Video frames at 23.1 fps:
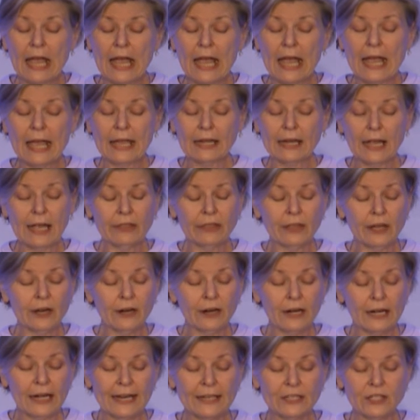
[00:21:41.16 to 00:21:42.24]
And there
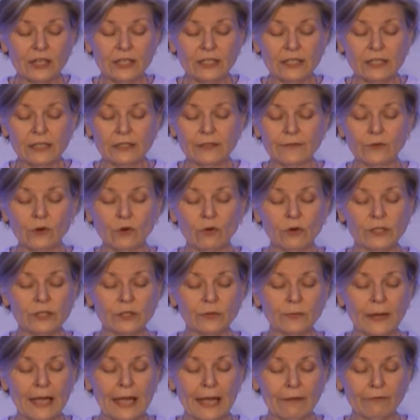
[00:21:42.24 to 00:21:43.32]
at HHS, of course,
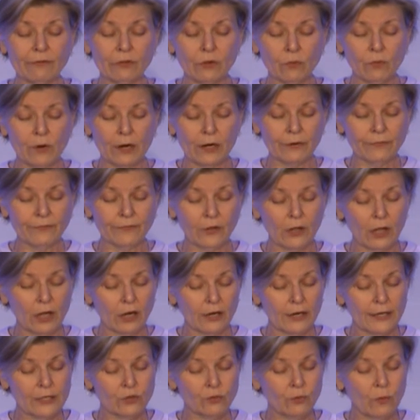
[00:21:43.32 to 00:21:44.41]
we have the wonderful
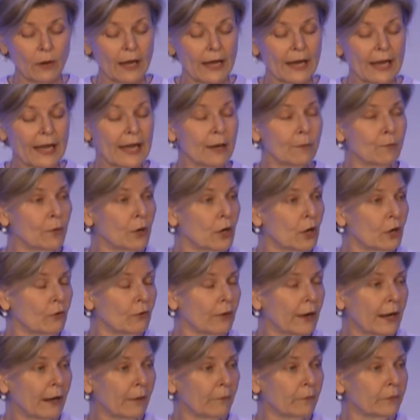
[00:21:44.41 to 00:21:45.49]
RHYA
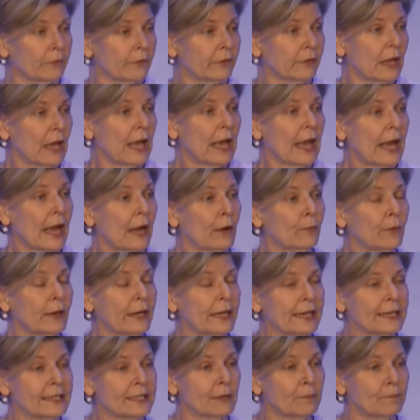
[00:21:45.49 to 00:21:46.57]
programs, and we
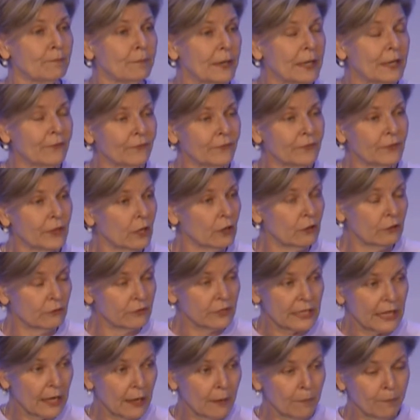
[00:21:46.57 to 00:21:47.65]
need to beef
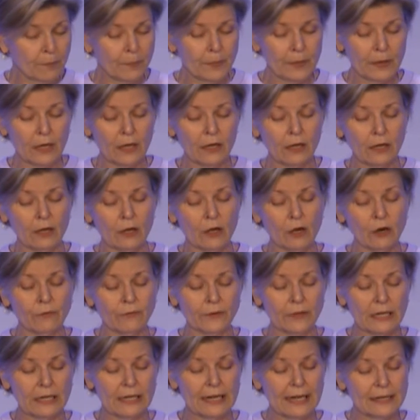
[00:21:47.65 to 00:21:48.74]
those up
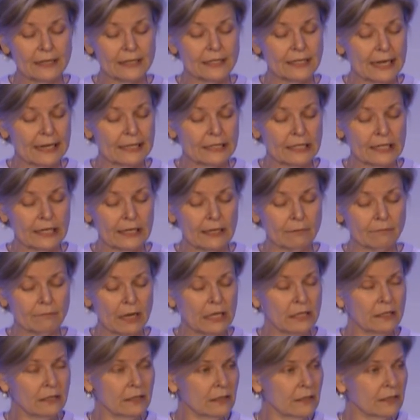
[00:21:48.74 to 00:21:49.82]
over the next 18
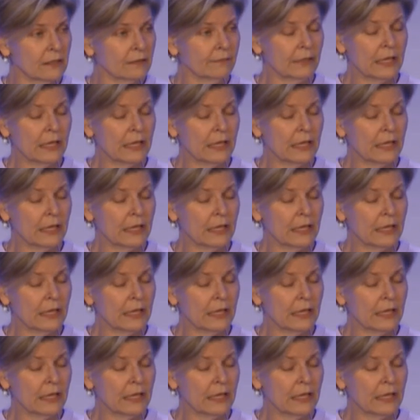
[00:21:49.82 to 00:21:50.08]
months.